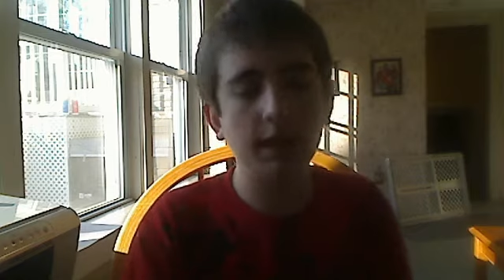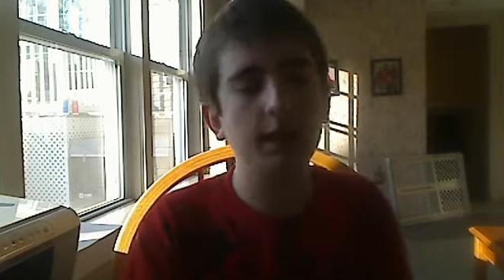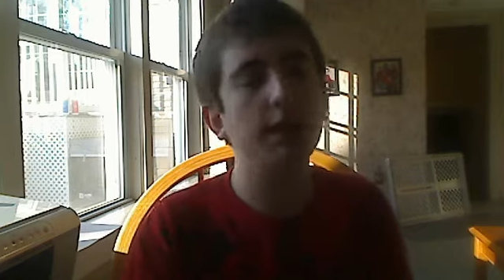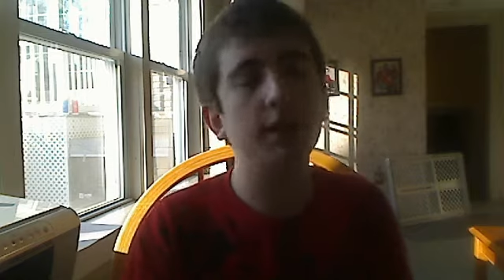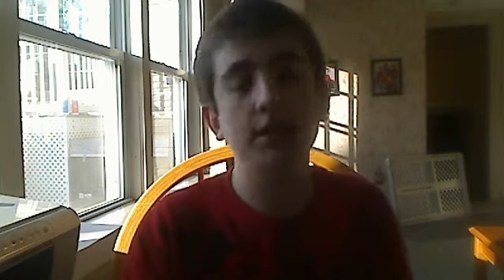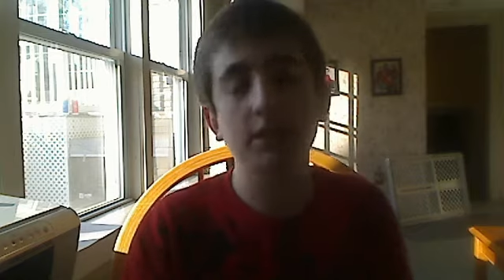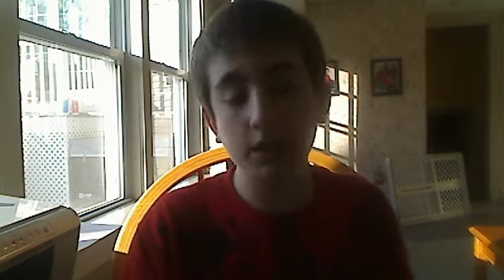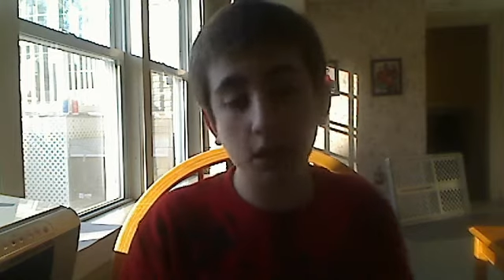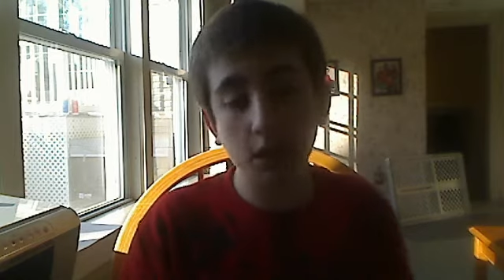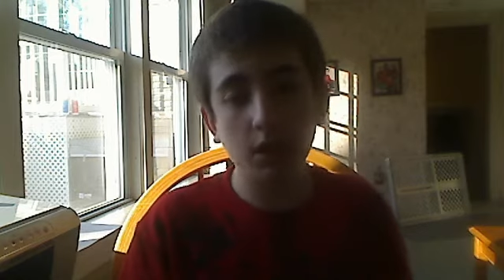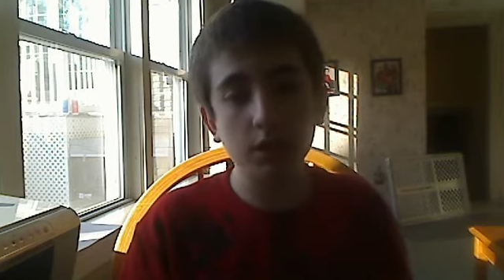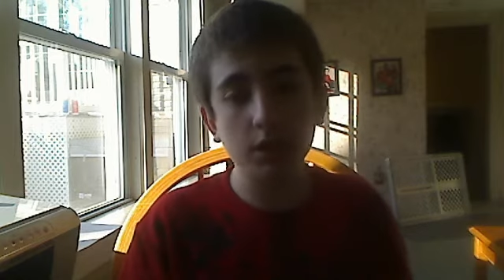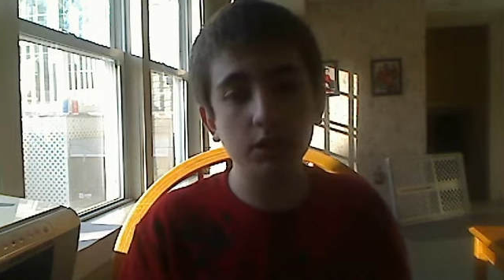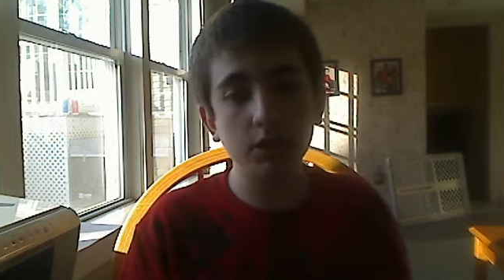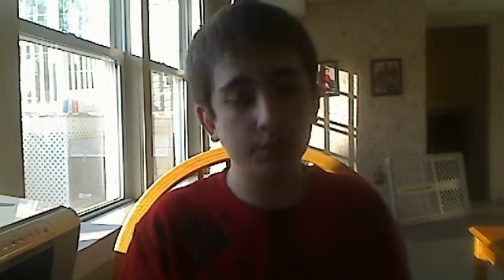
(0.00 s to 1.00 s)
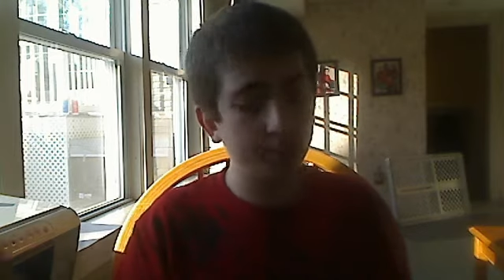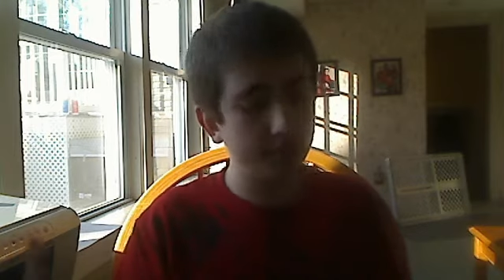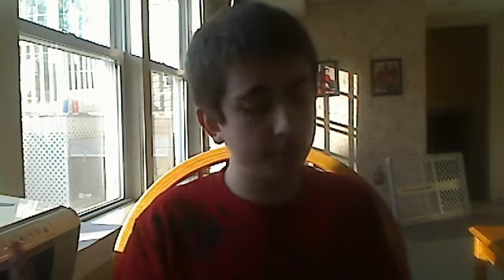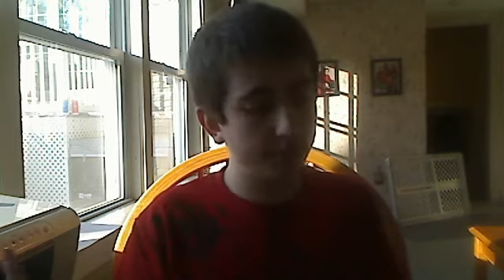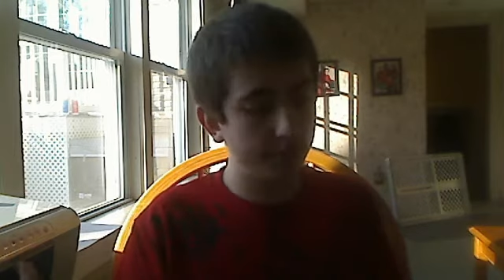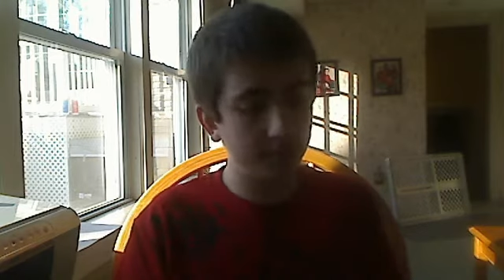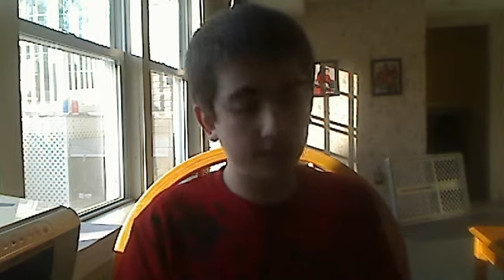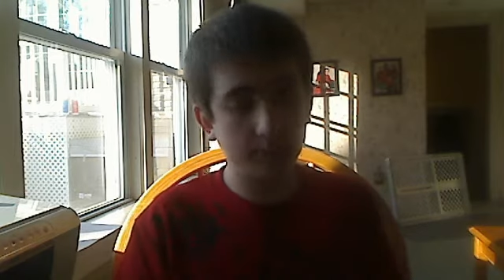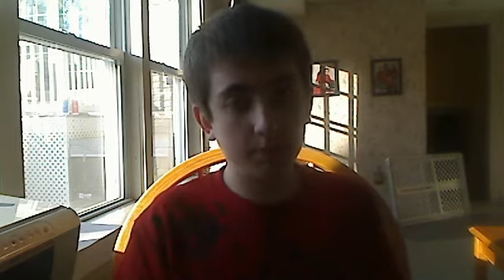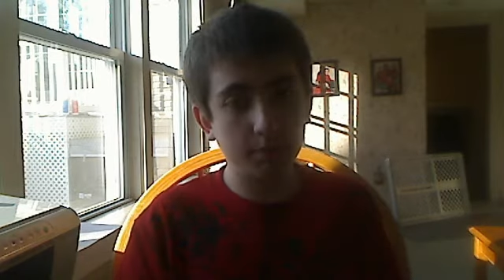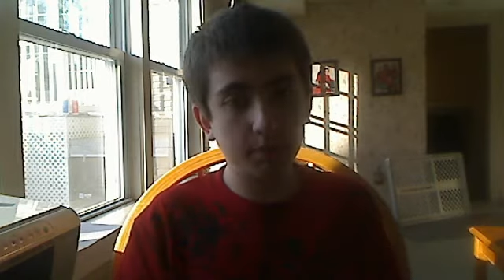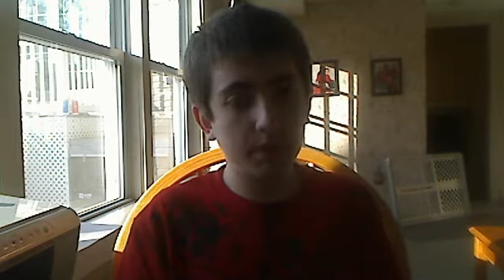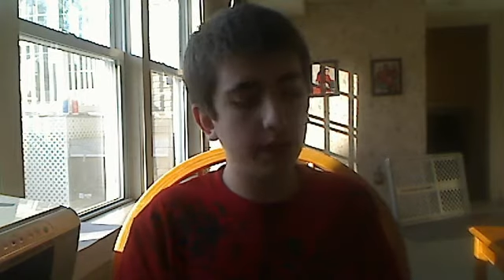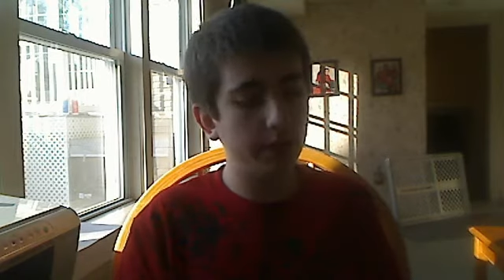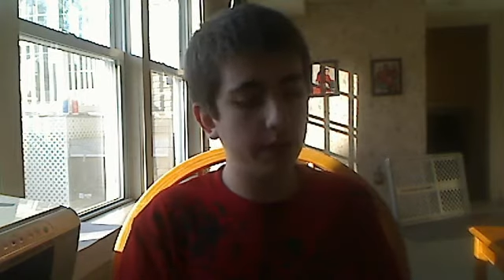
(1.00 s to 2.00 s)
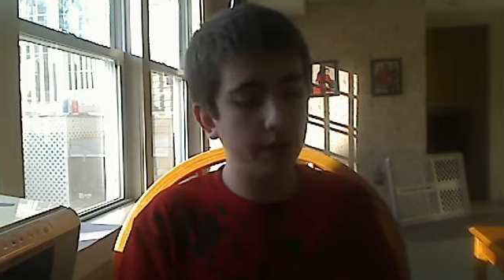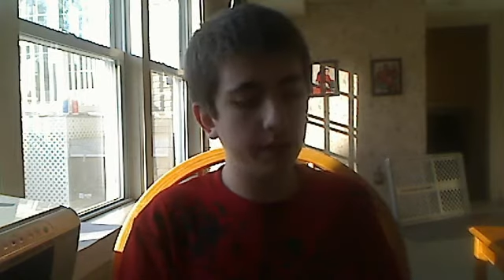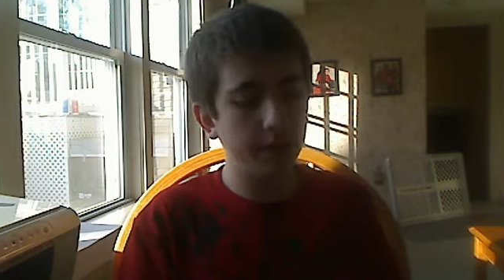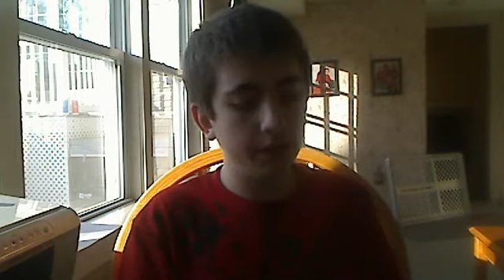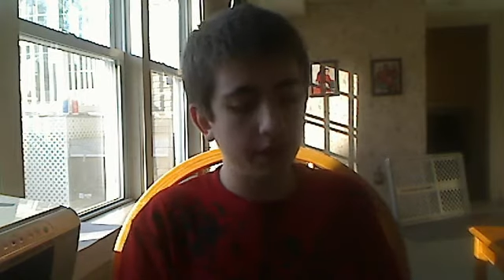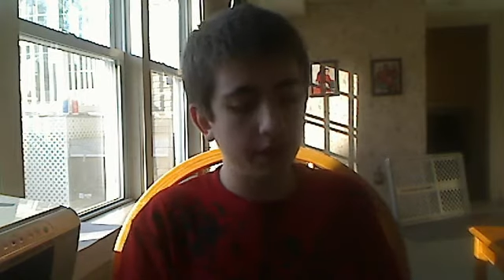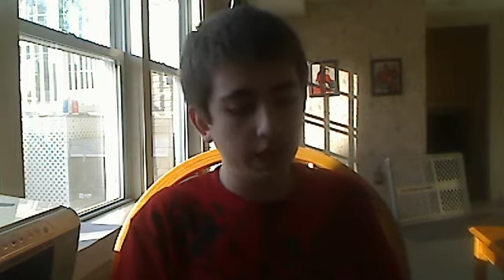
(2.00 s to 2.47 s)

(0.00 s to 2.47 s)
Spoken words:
No, it's awesome, period.